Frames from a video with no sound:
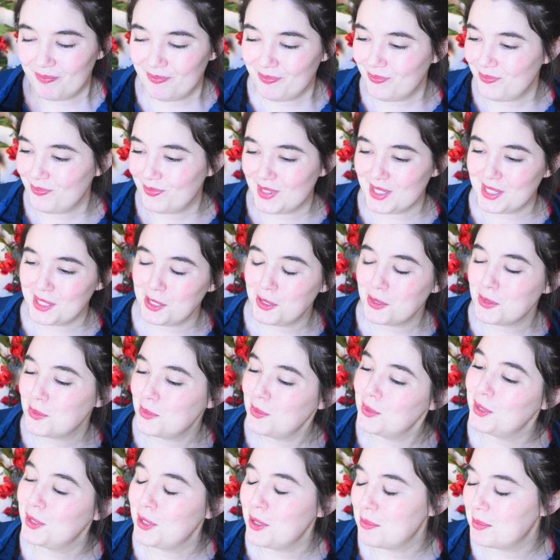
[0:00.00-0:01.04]
Mmm, this sounds
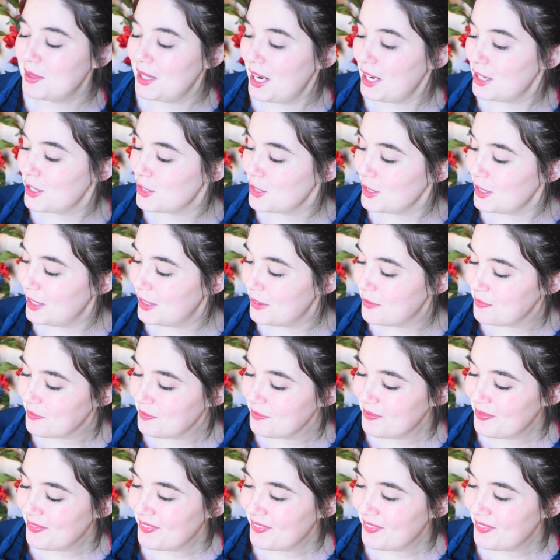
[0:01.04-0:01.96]
really yummy actually.